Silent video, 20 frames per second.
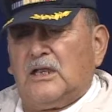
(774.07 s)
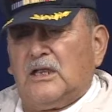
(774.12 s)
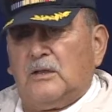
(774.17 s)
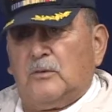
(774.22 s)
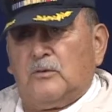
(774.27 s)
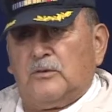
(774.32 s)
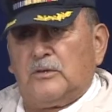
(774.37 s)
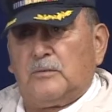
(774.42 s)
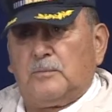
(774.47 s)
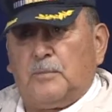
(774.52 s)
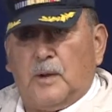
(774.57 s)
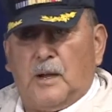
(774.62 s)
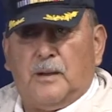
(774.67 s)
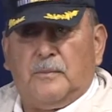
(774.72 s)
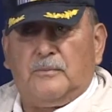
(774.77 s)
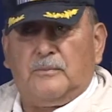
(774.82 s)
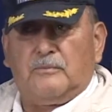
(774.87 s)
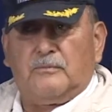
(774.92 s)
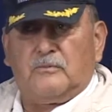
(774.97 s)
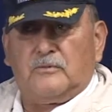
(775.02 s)
with a
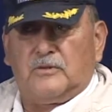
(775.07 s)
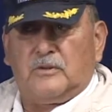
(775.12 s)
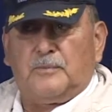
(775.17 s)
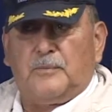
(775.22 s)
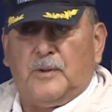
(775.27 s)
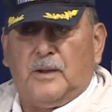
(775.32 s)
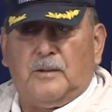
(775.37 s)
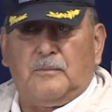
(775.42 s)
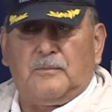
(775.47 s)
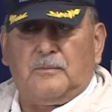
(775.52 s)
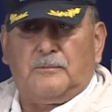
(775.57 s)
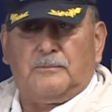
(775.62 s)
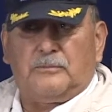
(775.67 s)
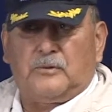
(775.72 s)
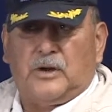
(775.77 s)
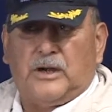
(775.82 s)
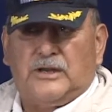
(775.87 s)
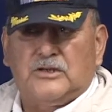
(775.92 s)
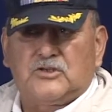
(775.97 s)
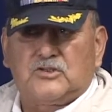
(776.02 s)
palm, with a palm
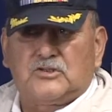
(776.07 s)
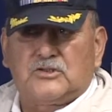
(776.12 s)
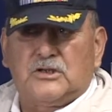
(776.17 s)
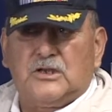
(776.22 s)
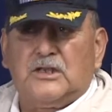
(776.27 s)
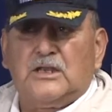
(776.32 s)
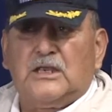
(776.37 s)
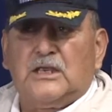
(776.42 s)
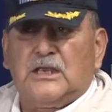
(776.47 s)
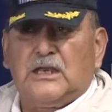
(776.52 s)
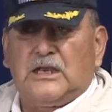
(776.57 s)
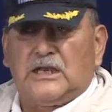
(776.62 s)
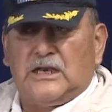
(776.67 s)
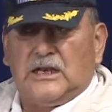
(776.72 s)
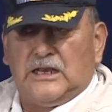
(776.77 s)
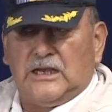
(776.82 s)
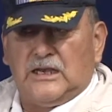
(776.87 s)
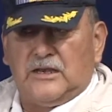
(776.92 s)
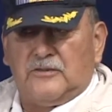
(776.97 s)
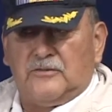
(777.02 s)
branch,
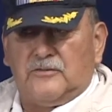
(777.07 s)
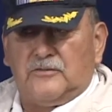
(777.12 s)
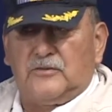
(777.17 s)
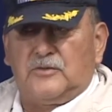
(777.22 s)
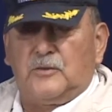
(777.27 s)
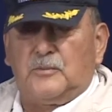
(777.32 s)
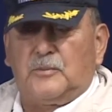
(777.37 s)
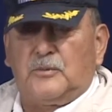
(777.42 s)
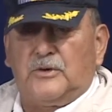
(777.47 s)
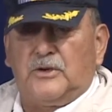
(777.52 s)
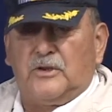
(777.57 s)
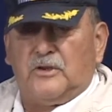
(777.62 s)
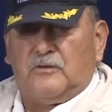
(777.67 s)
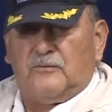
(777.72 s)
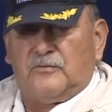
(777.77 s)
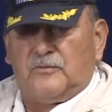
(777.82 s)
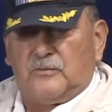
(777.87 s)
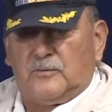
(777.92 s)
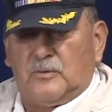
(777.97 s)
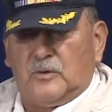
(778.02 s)
cleaning the debris
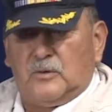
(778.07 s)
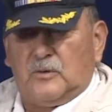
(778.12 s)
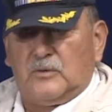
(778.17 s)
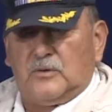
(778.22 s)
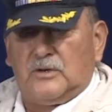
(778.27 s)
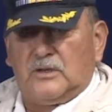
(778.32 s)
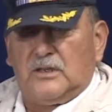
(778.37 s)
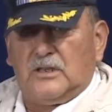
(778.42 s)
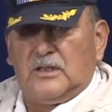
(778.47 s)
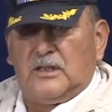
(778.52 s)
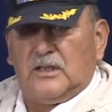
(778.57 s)
off the road.